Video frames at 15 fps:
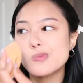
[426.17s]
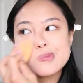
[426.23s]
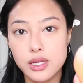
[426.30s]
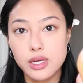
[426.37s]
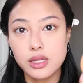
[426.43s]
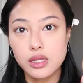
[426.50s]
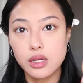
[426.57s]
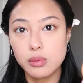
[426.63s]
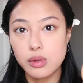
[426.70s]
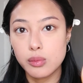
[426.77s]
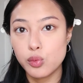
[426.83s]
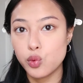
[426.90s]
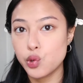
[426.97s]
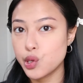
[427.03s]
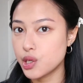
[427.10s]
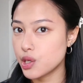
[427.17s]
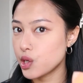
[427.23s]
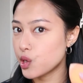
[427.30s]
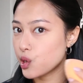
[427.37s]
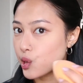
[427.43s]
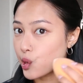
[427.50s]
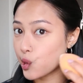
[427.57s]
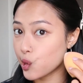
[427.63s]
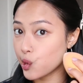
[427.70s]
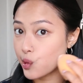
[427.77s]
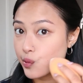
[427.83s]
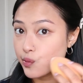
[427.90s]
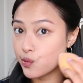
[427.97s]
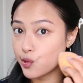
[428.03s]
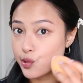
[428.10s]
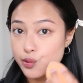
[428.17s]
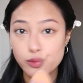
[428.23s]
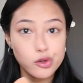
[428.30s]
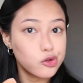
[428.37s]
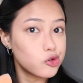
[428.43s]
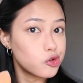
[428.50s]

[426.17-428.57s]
Get a little bit more and kind of carve under my